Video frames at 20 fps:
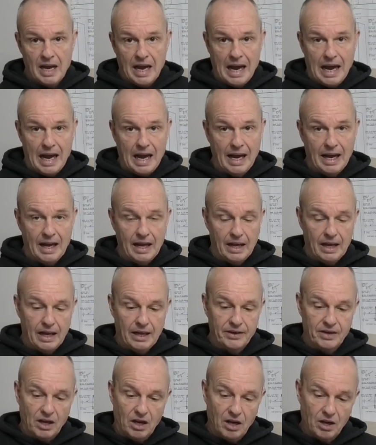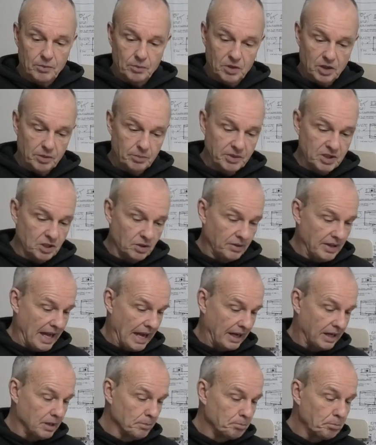and I'm going to be doing
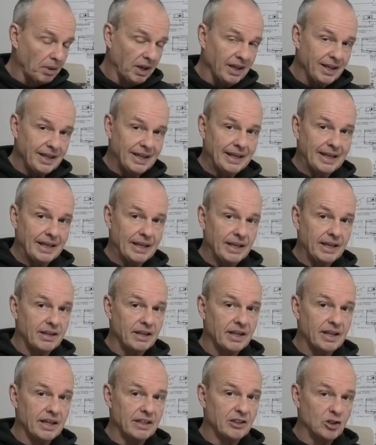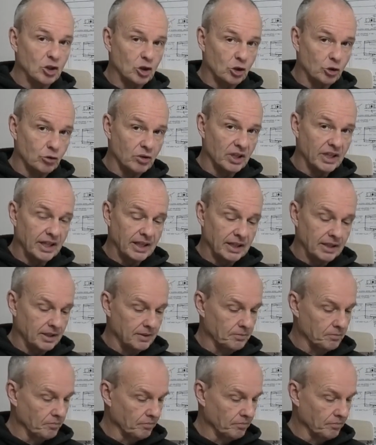that completely in the green.